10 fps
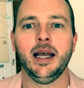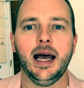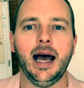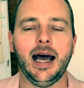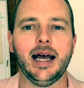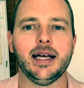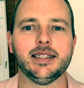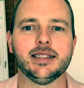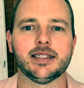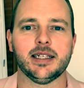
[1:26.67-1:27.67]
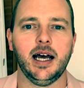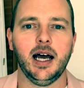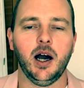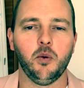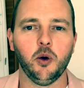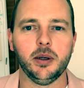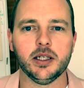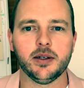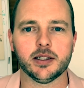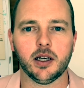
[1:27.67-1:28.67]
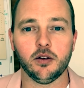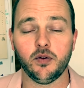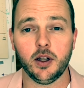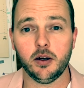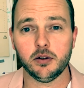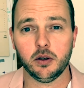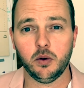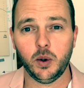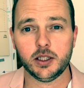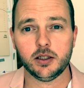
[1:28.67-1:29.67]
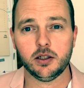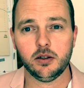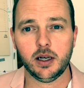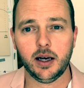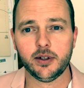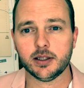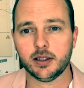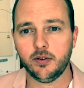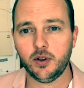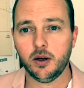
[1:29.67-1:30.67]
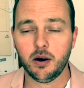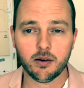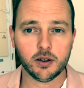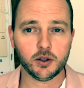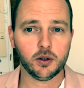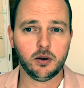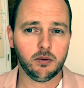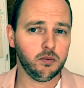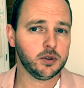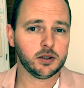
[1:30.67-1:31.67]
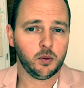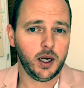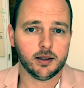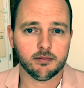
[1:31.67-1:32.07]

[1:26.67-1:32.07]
and uh, we'll be doing same for those who wish to have us. If you are unsure, just wait.